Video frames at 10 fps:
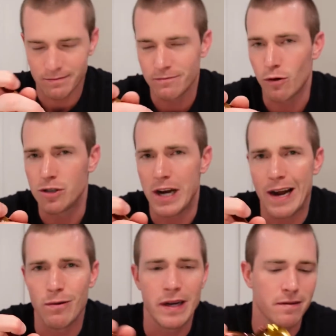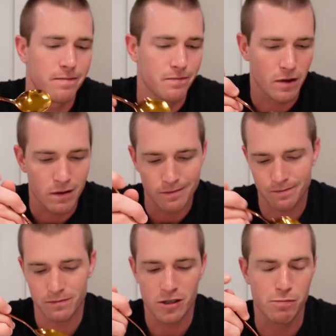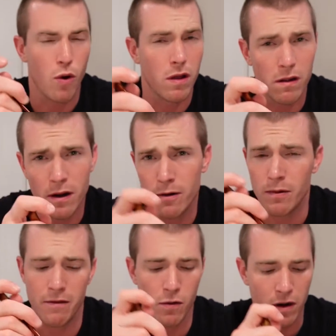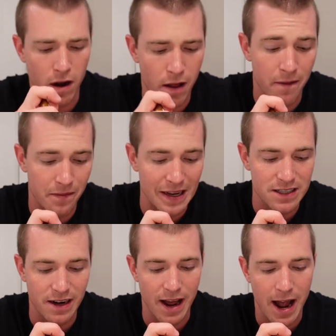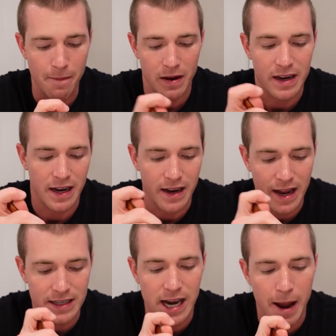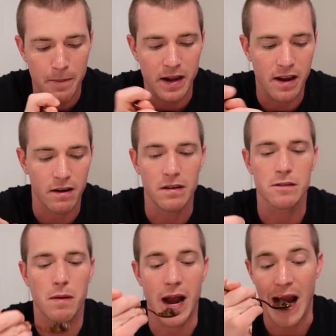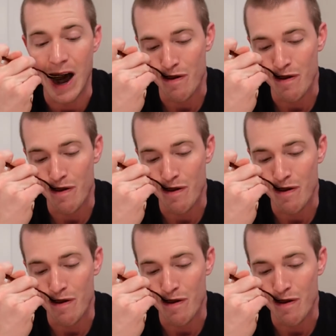Foreshadowing, spoiler alert, whatever you want to call it, it's gonna happen. It's happening here in this pint.